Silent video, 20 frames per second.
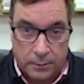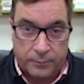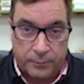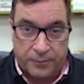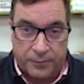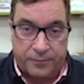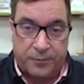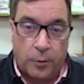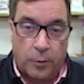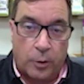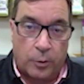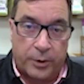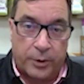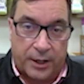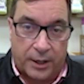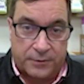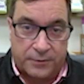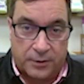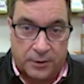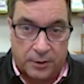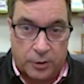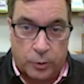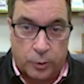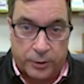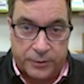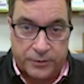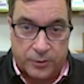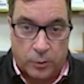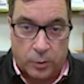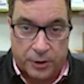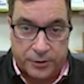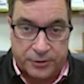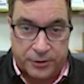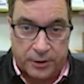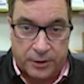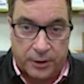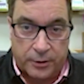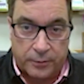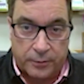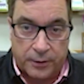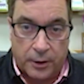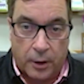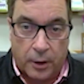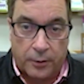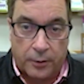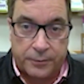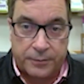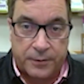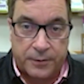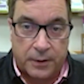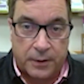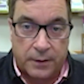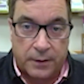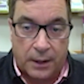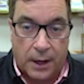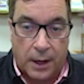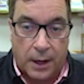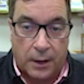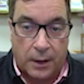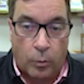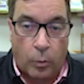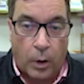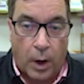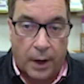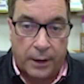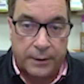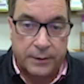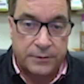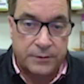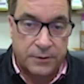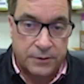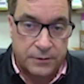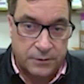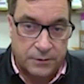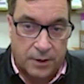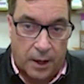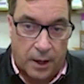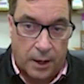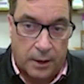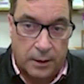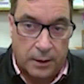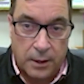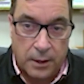before we get to the quiz question here, the other thing that I wanted to say